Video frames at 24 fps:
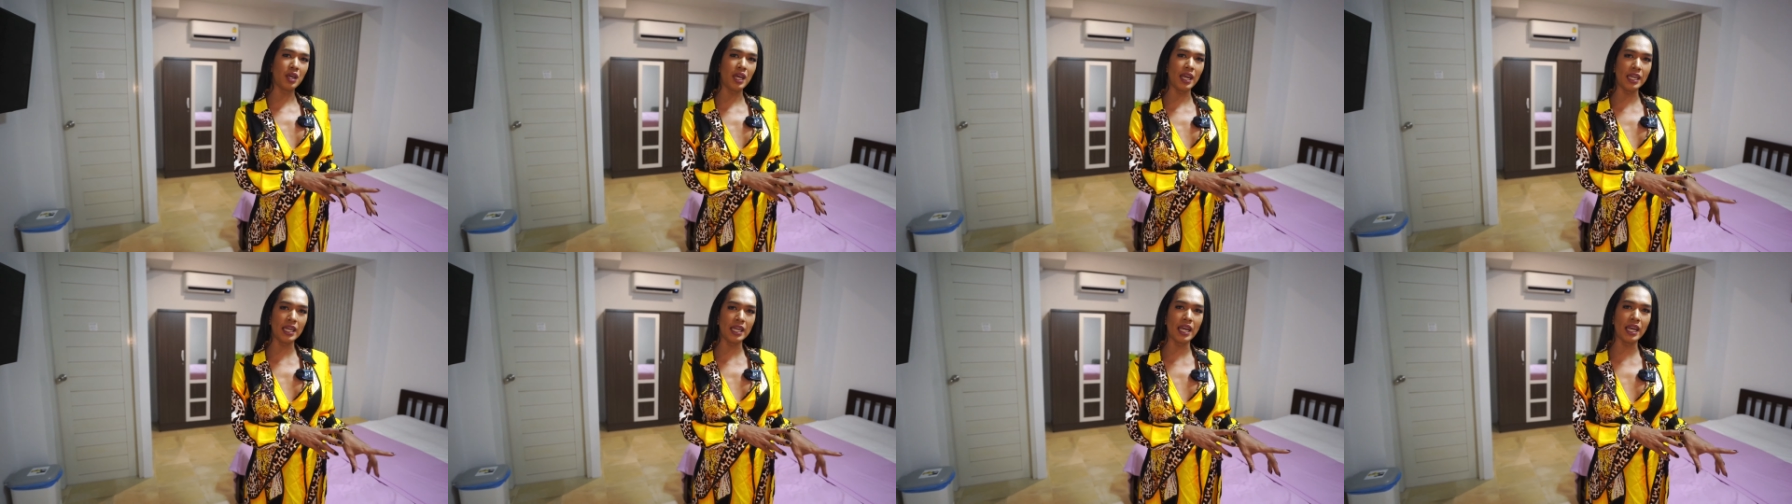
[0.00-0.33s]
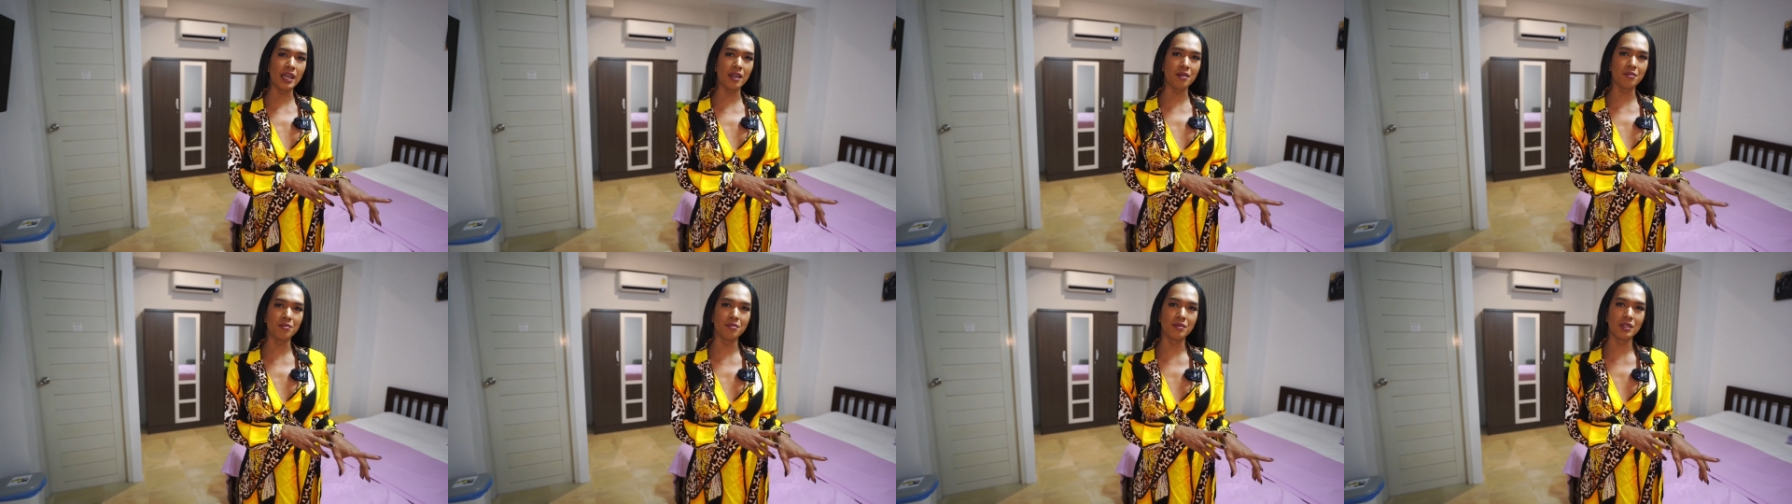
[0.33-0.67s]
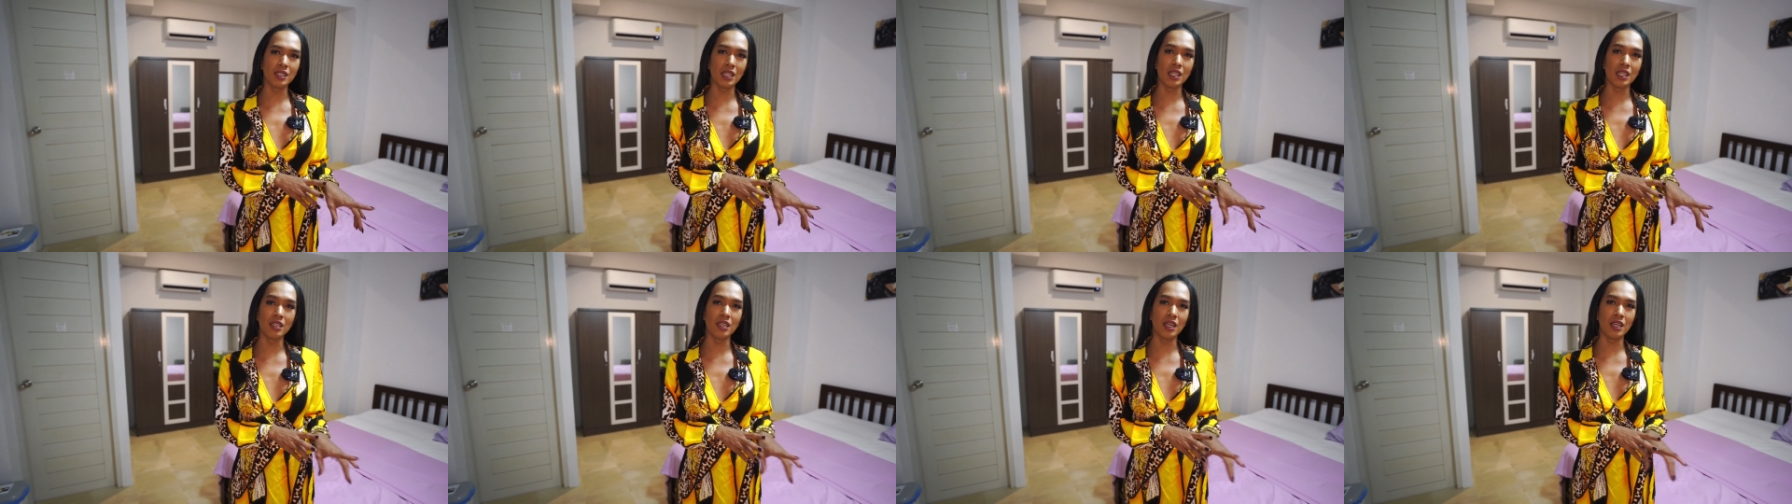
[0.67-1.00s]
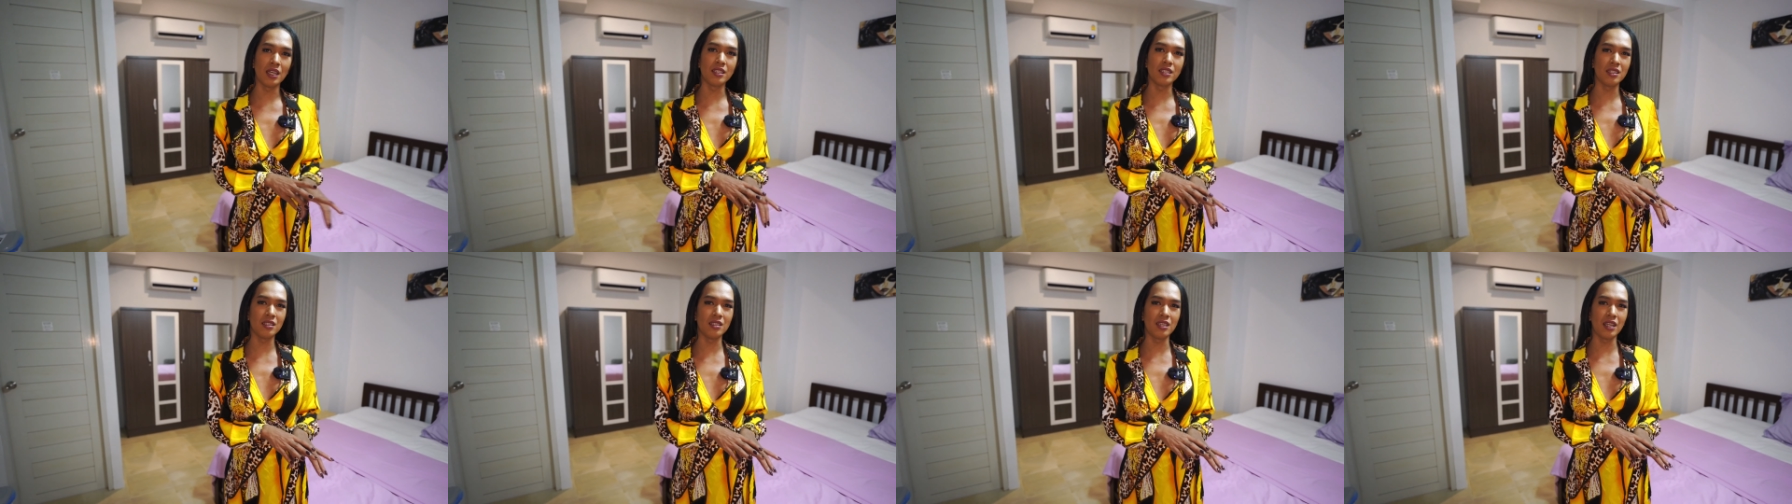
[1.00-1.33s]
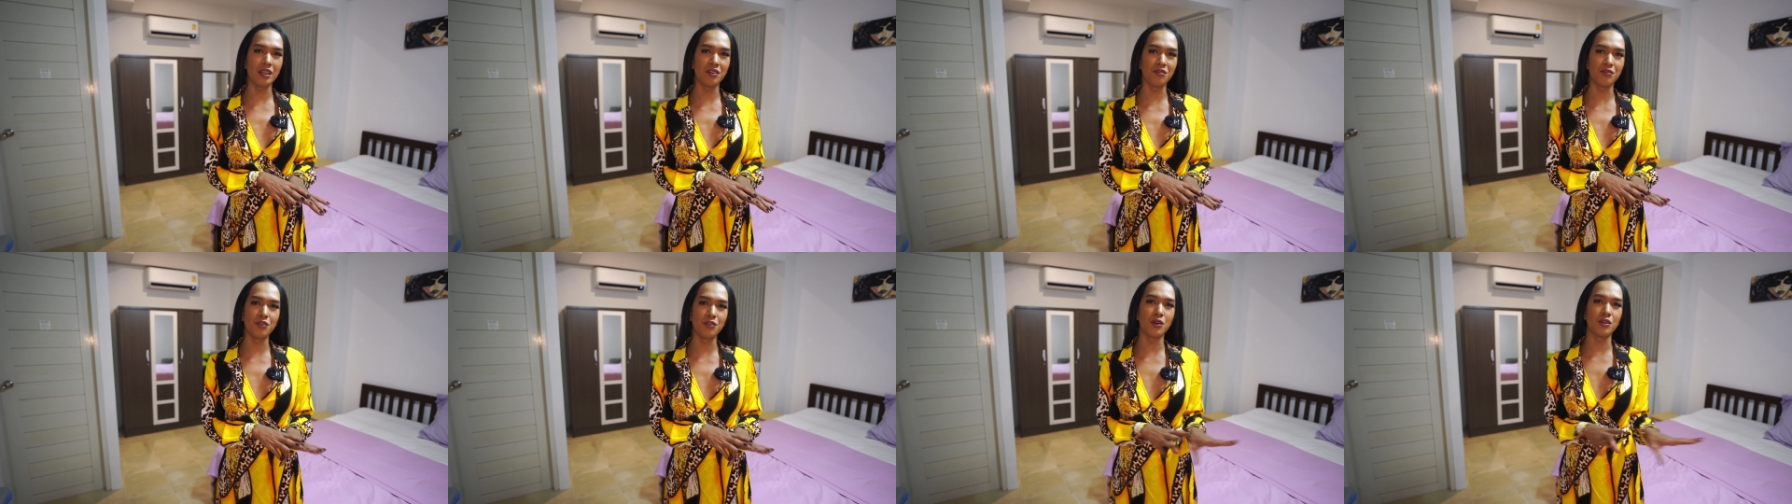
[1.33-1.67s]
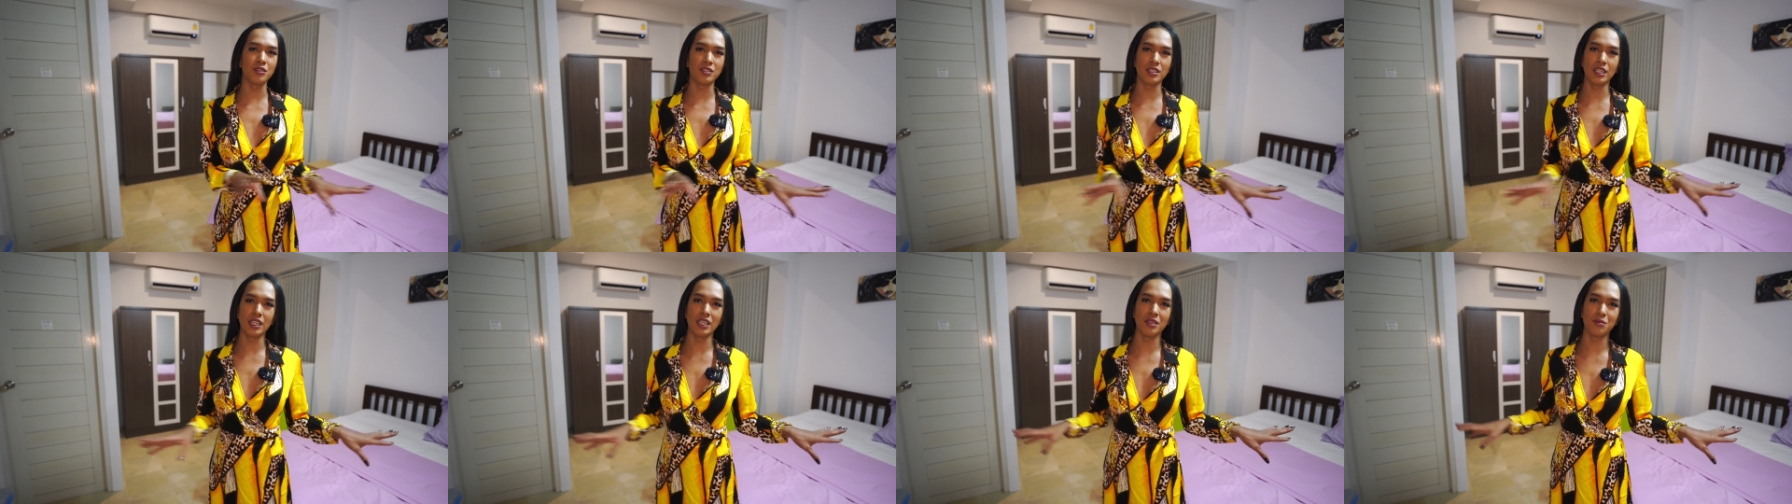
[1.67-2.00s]
a.m. then and then like fall
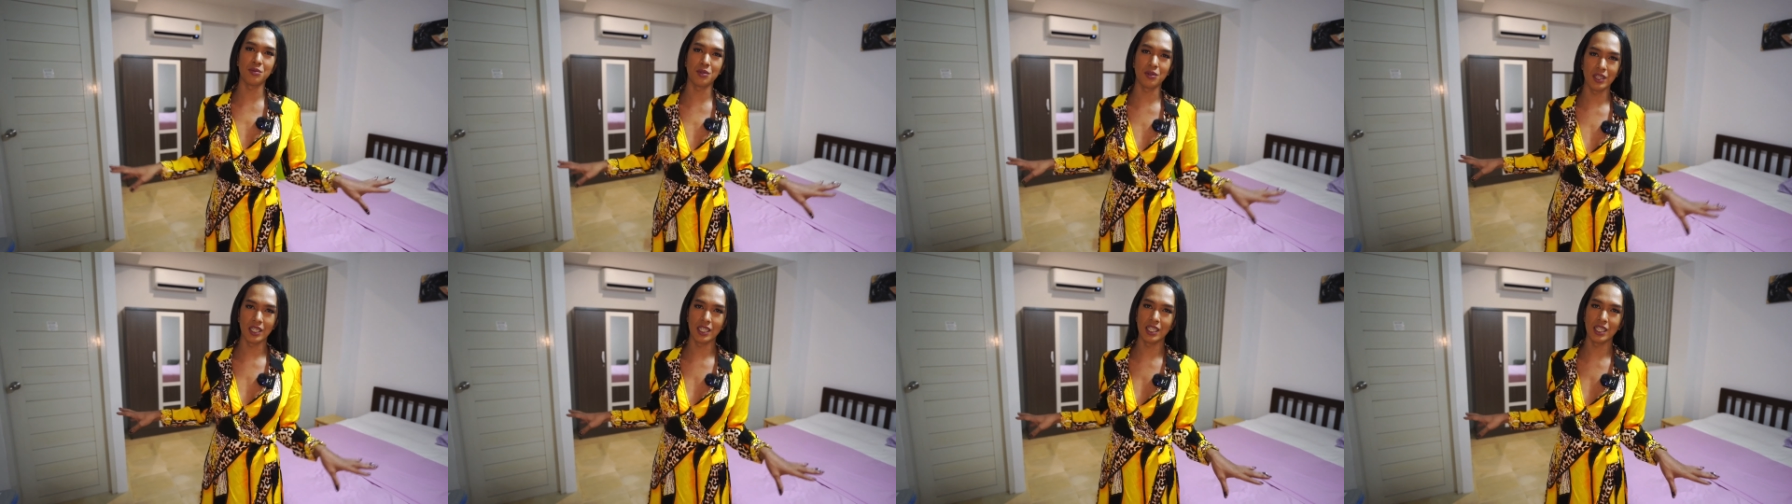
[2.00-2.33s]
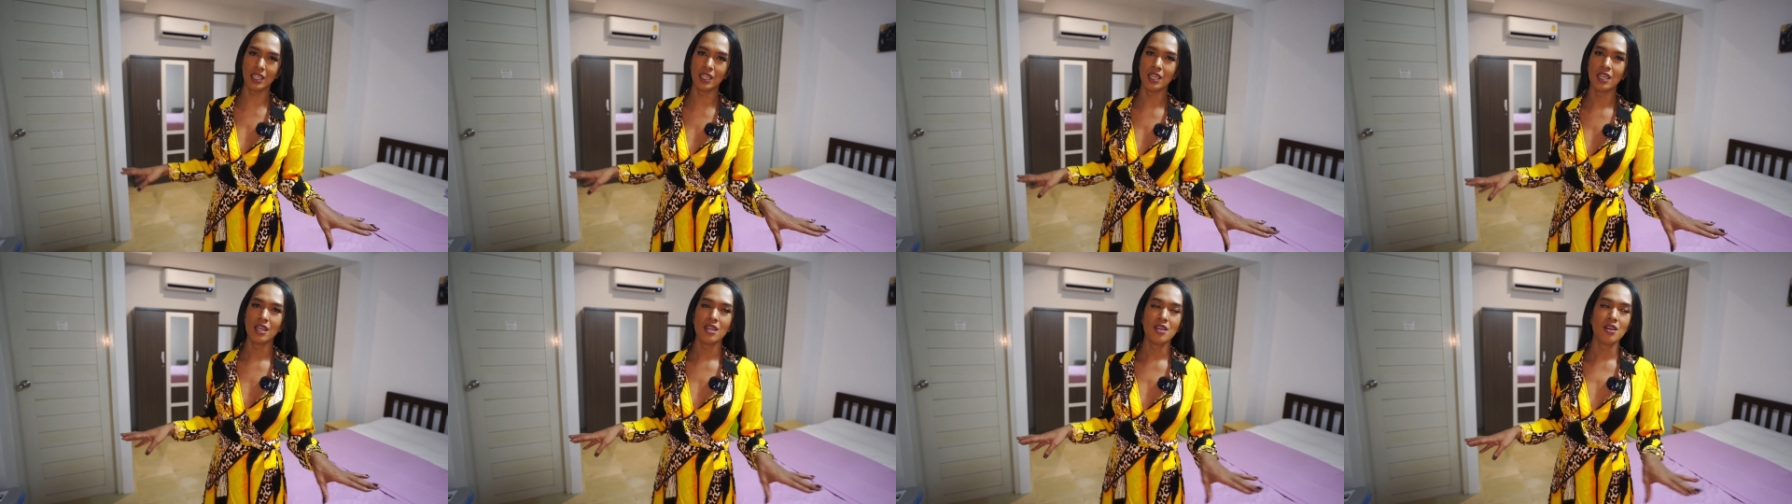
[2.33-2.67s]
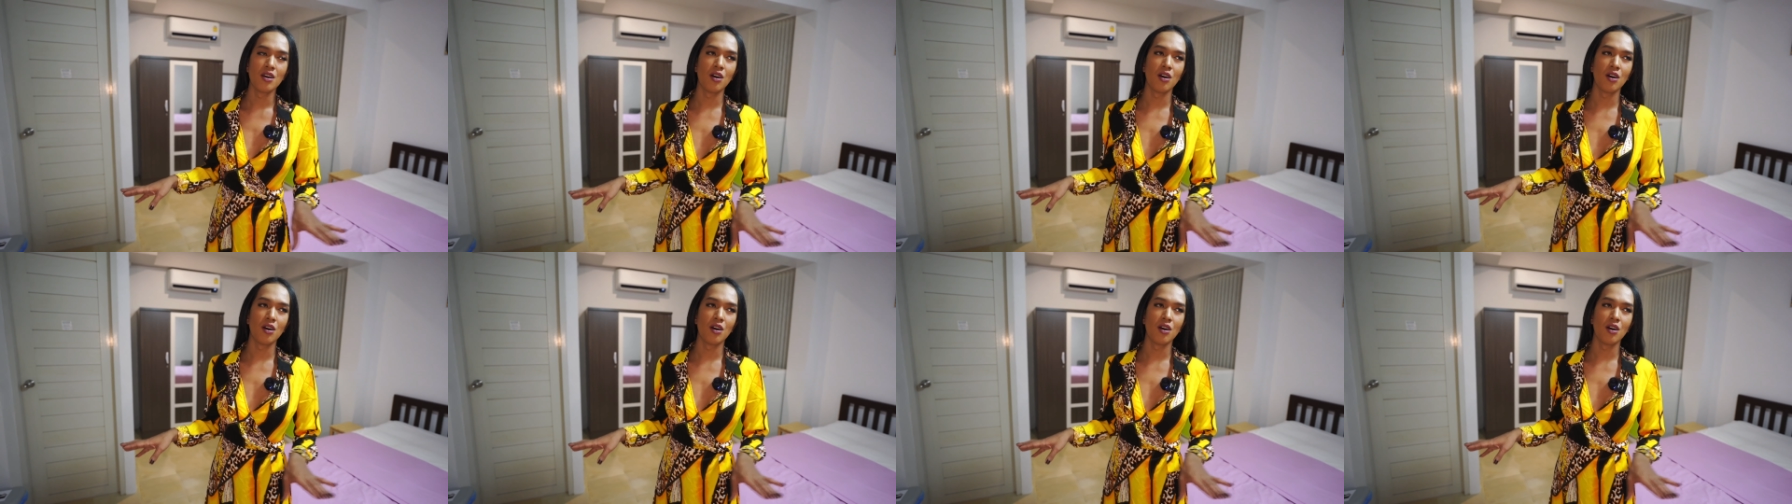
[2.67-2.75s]
asleep already.